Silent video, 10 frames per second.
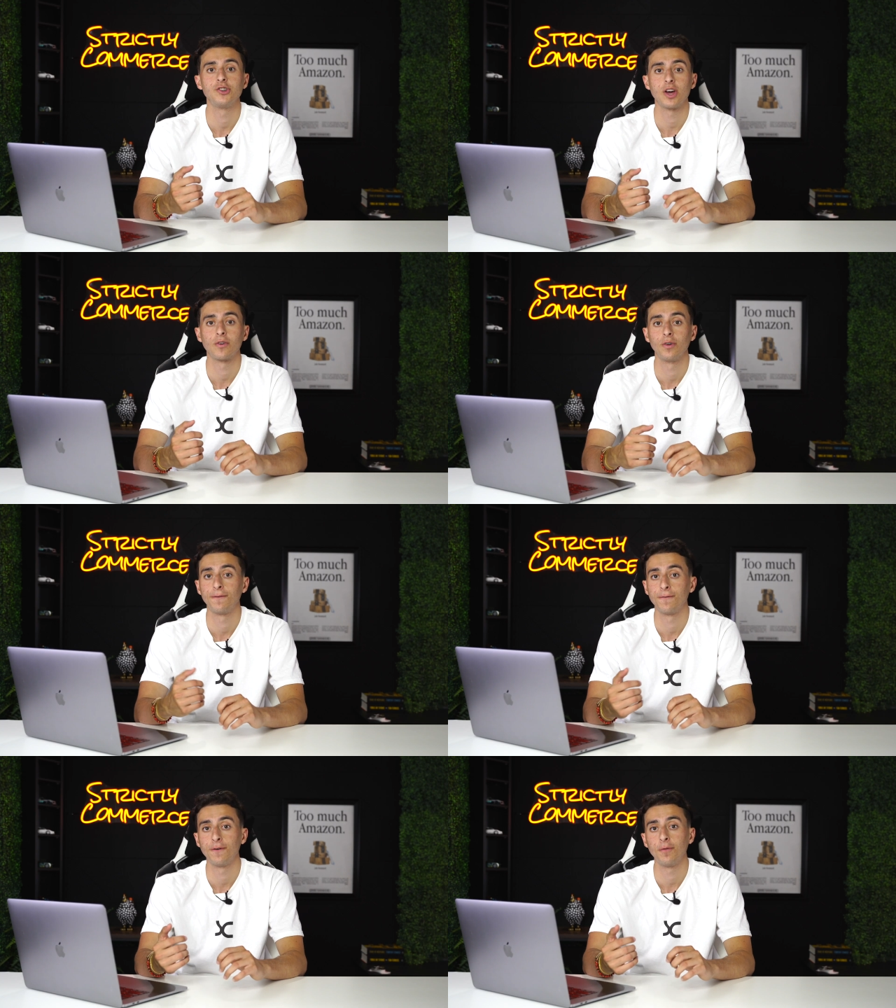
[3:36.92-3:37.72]
In general,
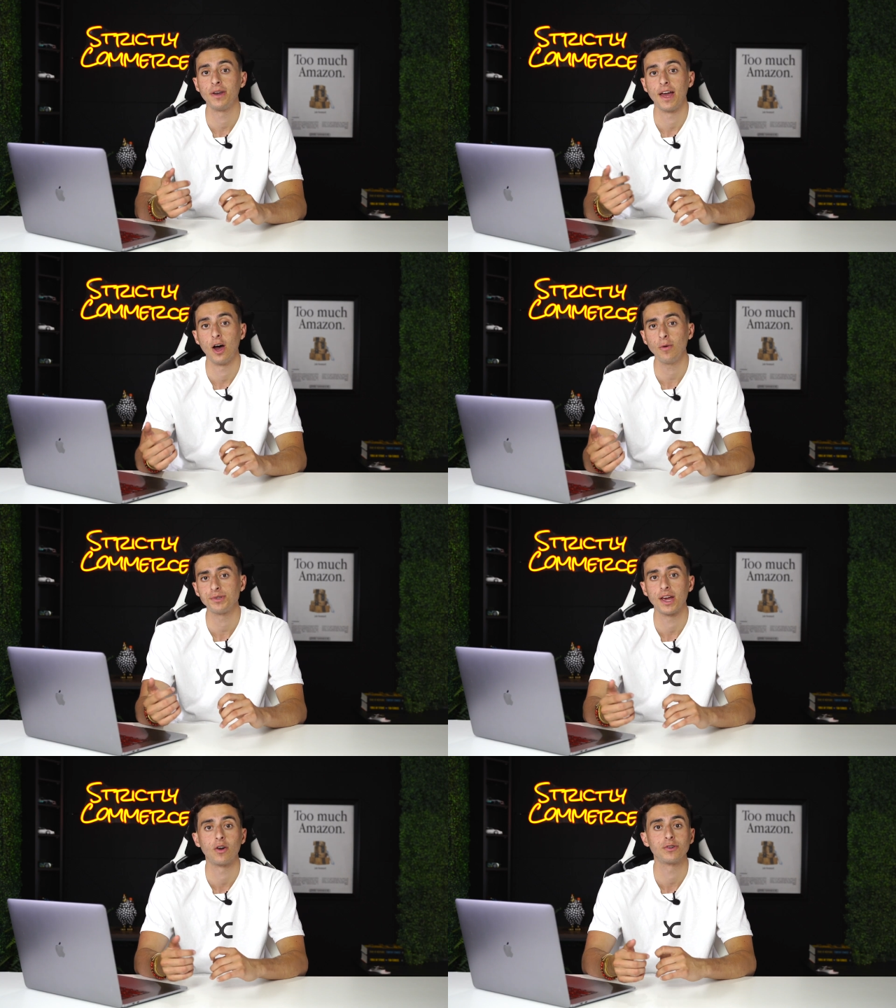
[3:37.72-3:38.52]
fulfillment
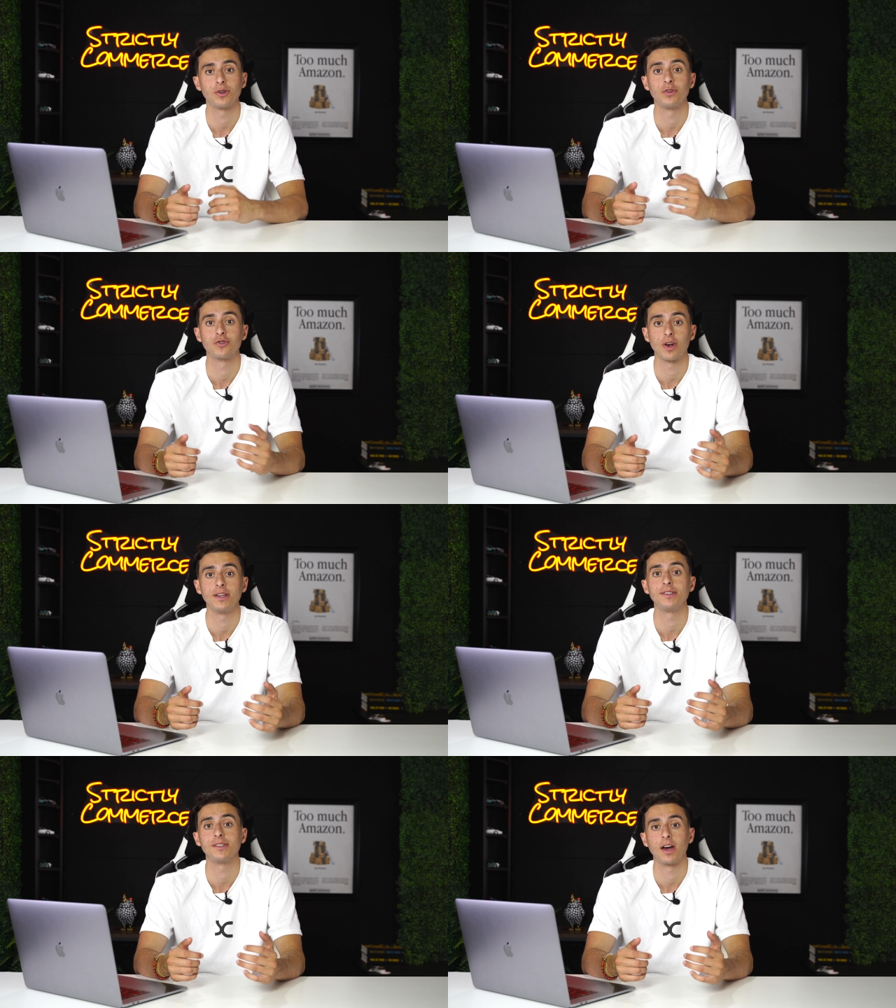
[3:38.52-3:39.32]
helps, and also the
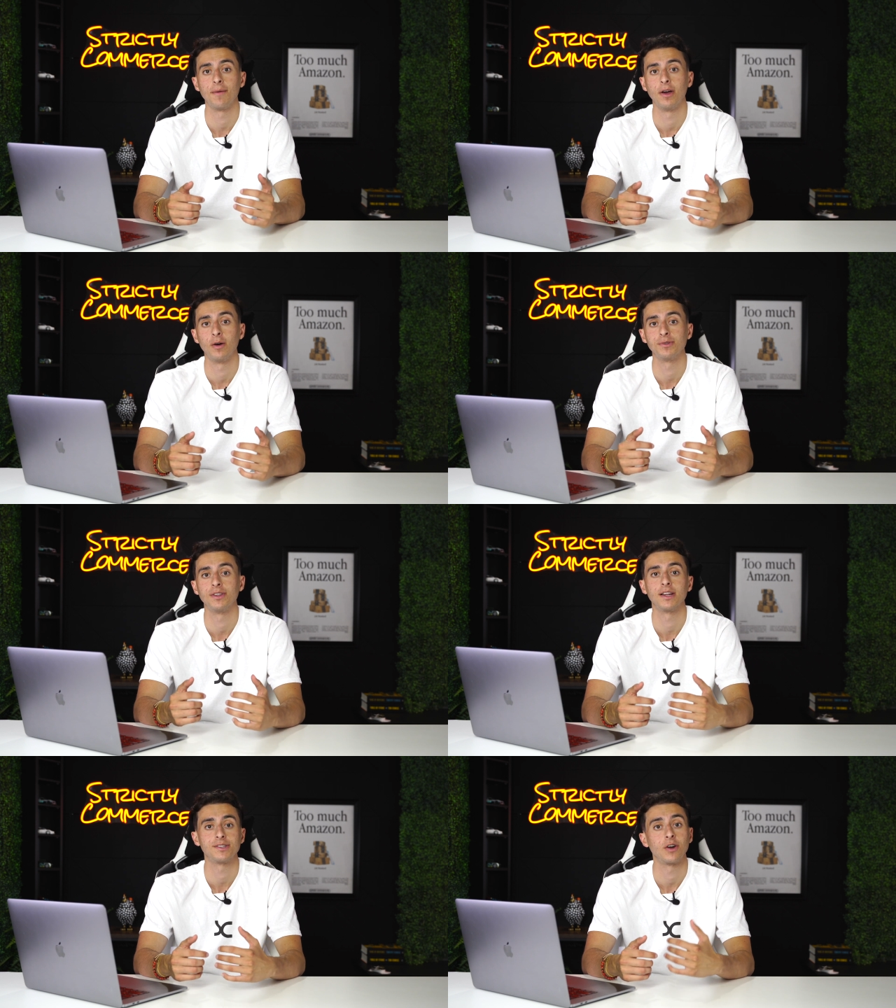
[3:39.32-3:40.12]
transit time helps,
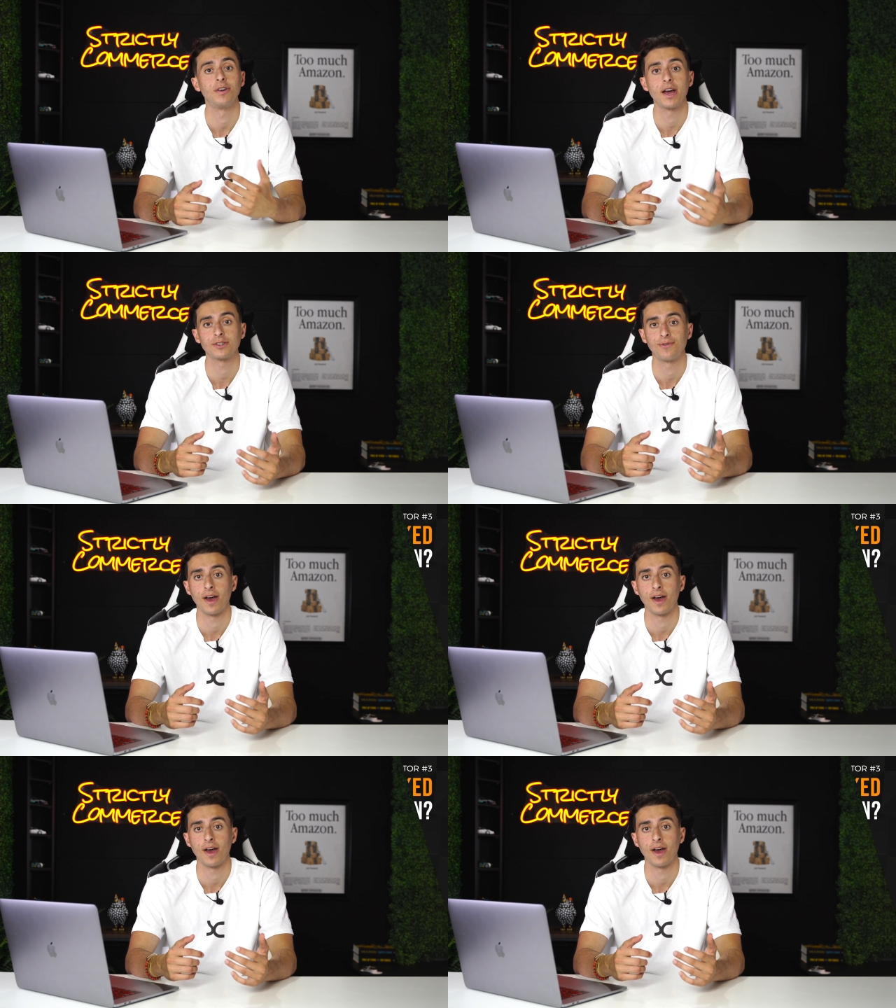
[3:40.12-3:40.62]
and that's our next